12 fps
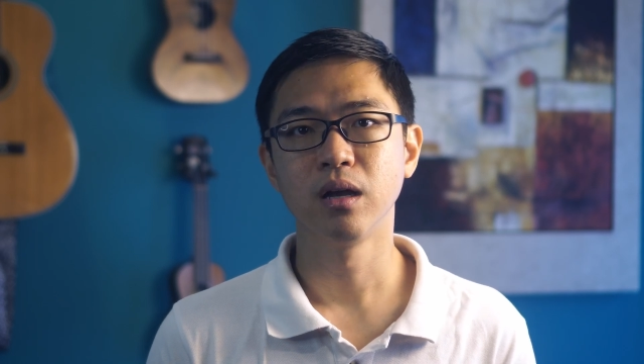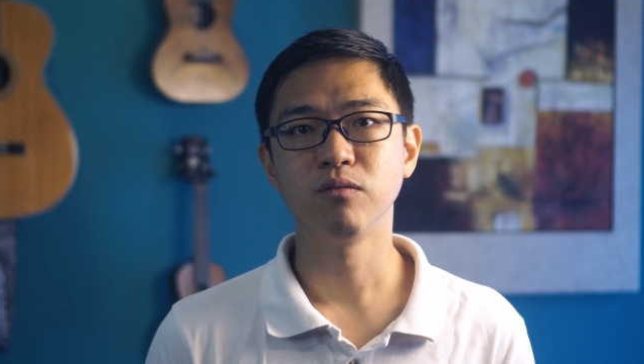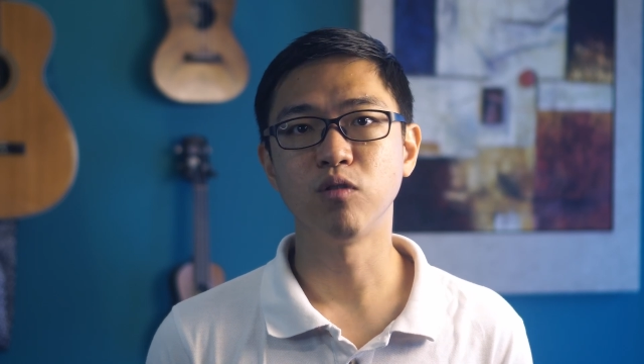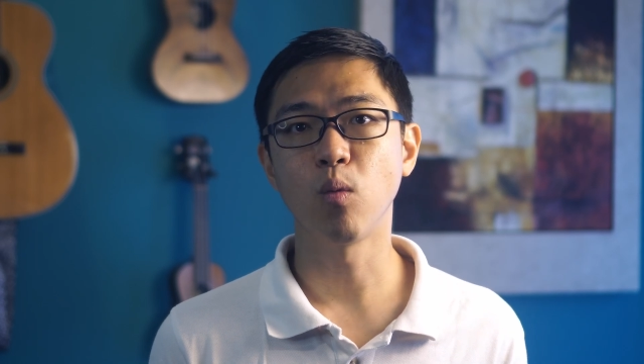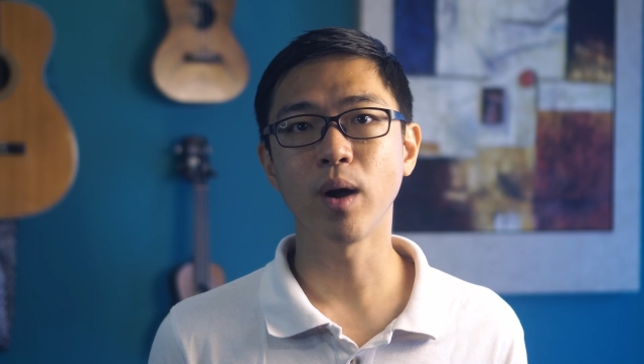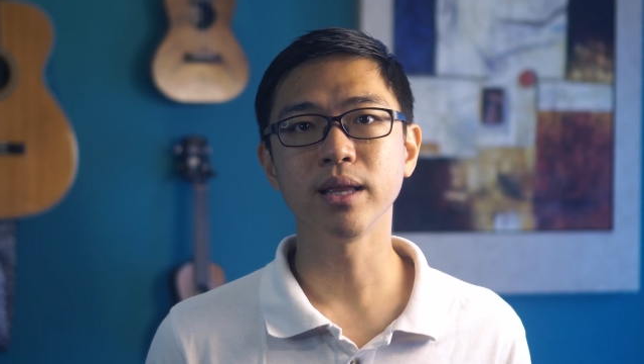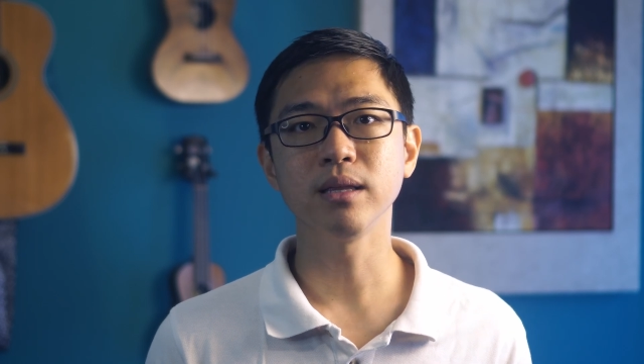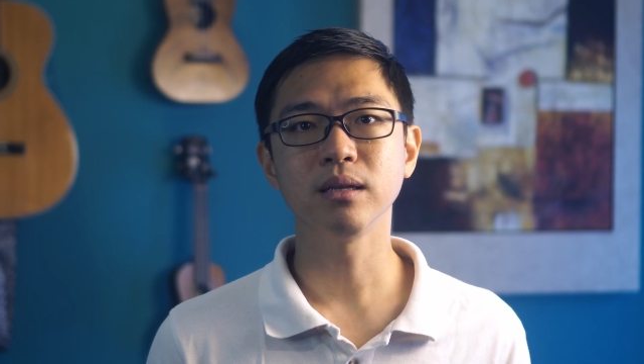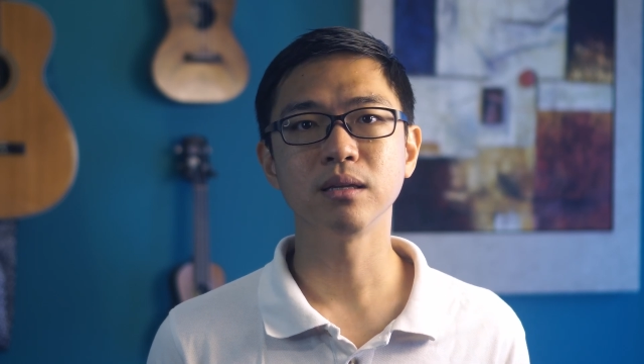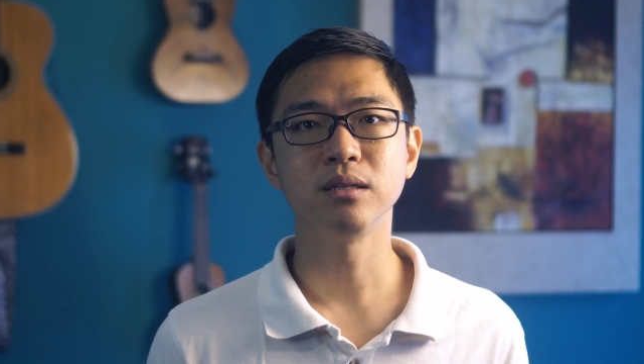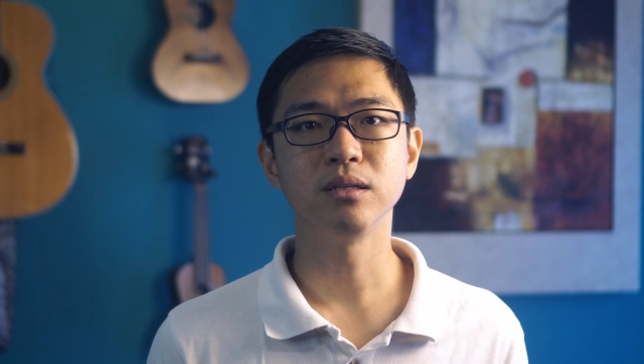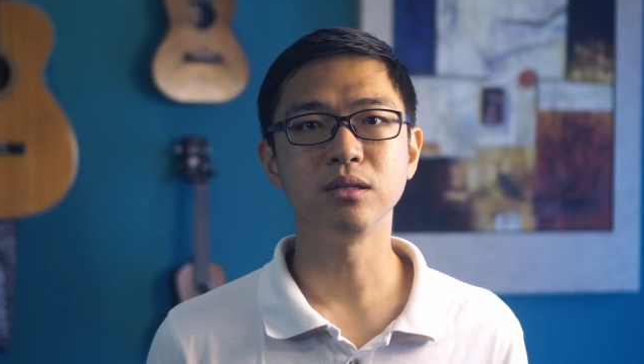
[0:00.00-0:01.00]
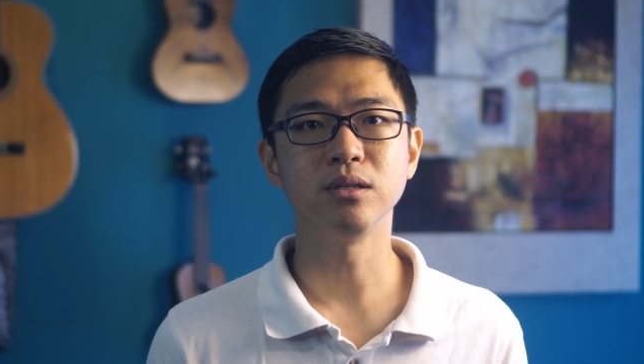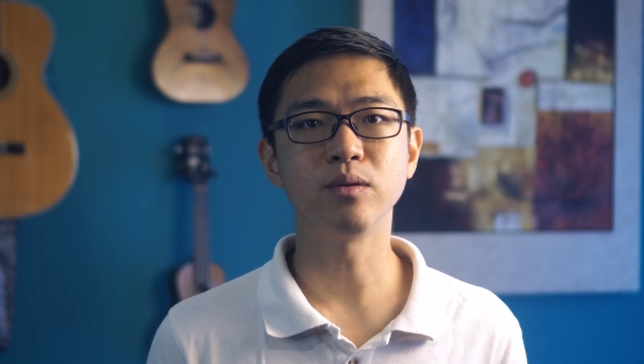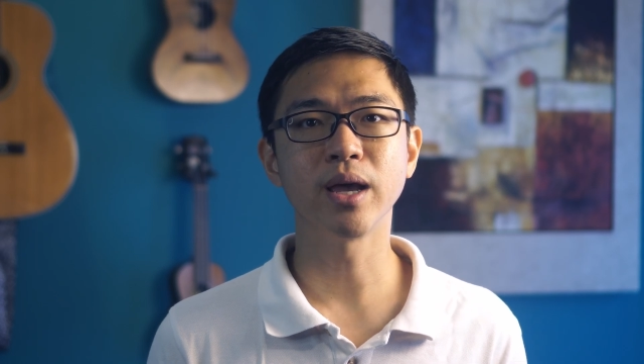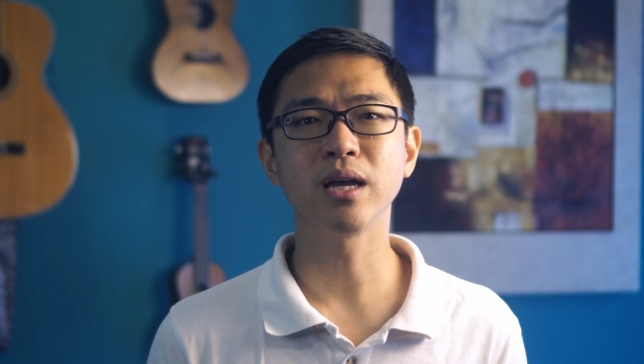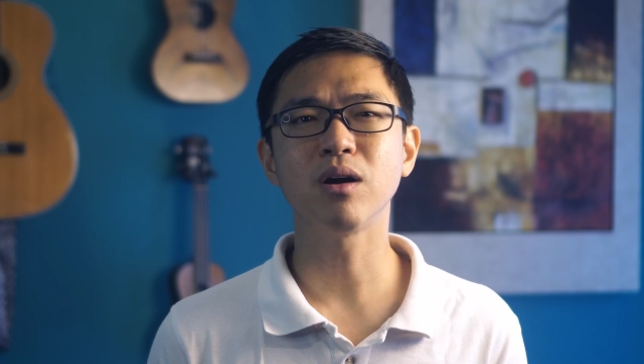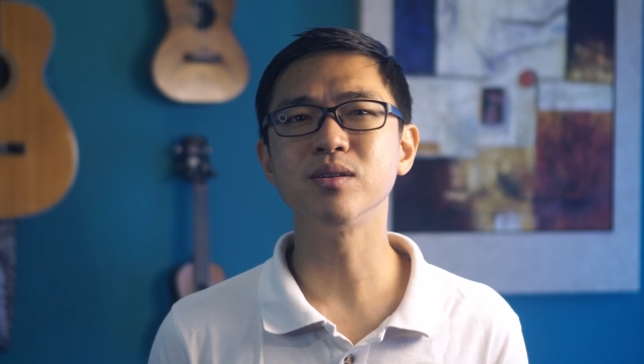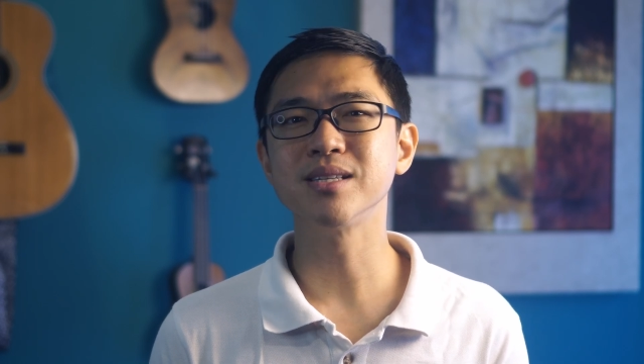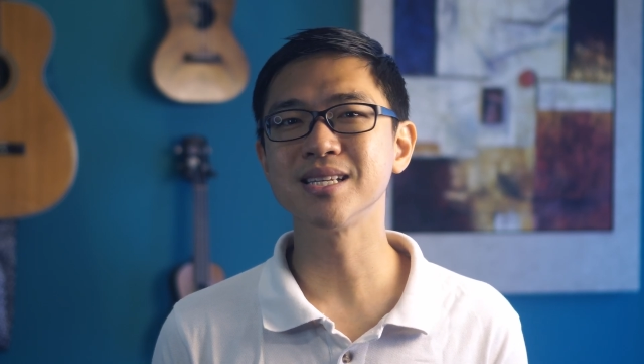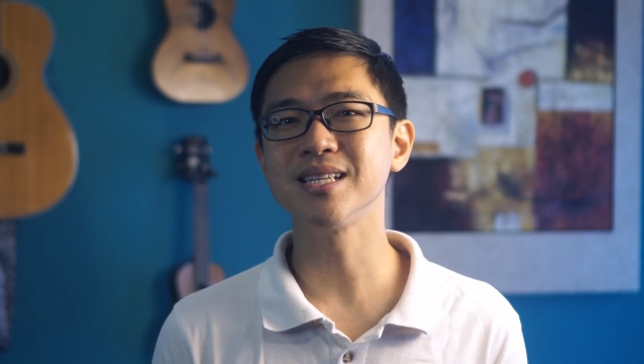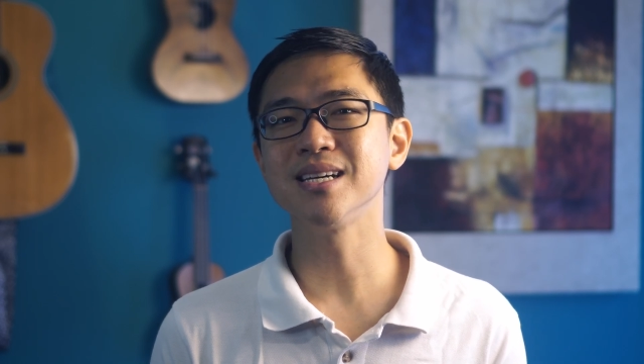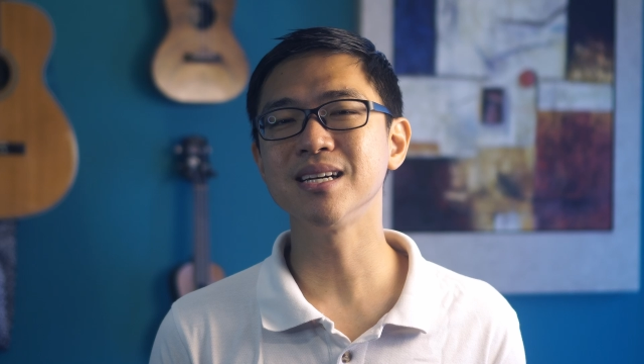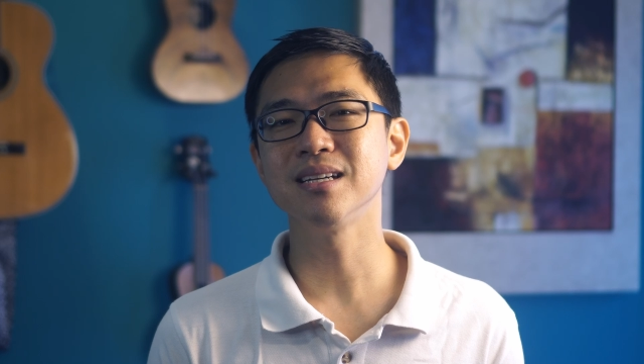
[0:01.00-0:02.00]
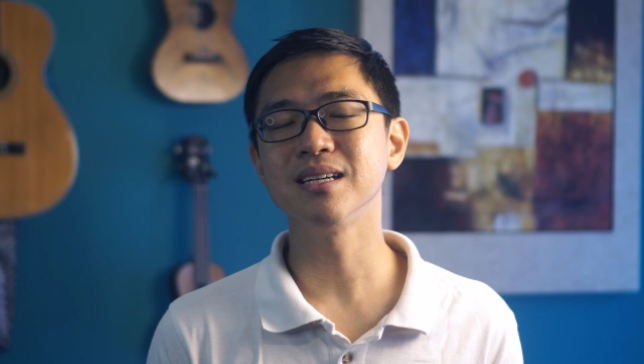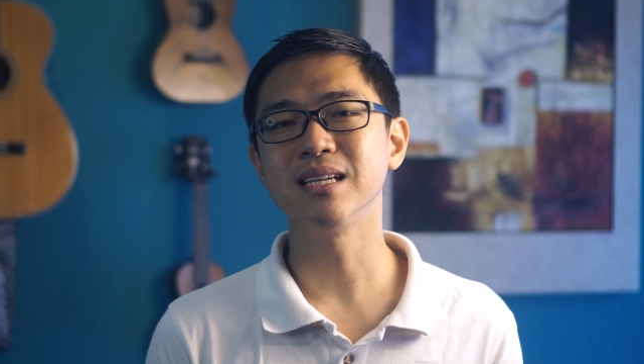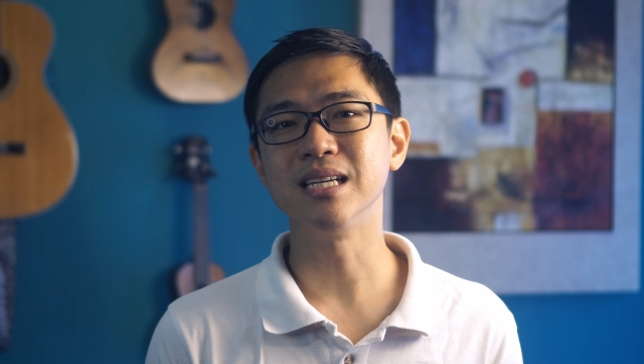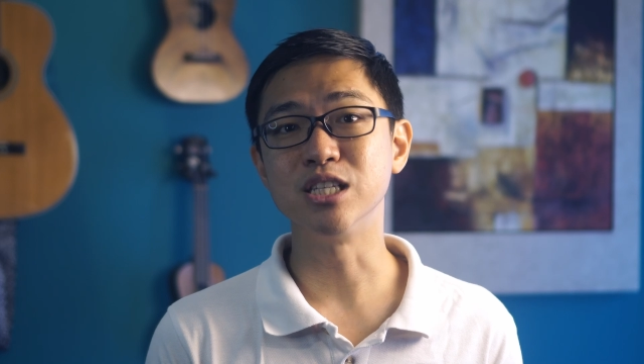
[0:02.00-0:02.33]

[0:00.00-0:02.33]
For one, you can consider